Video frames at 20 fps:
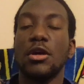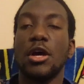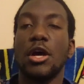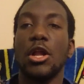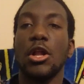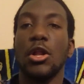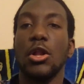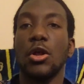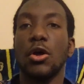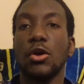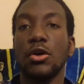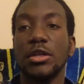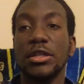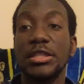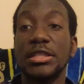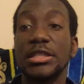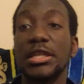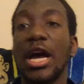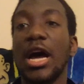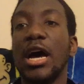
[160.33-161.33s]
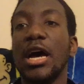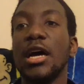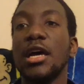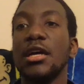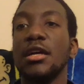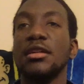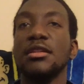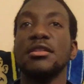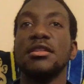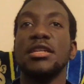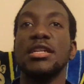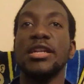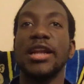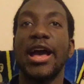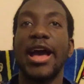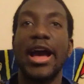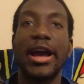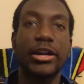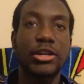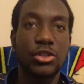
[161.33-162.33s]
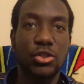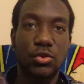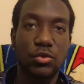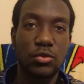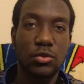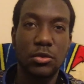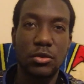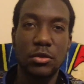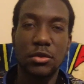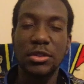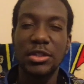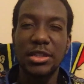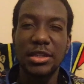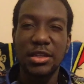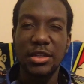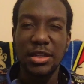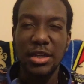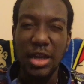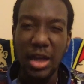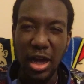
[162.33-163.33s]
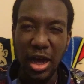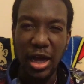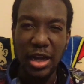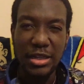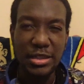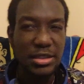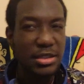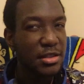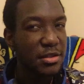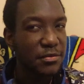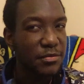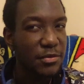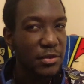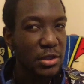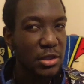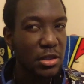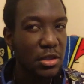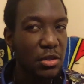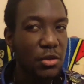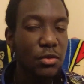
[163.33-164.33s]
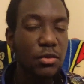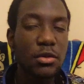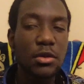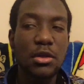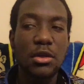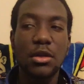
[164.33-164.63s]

alongside an actual content video.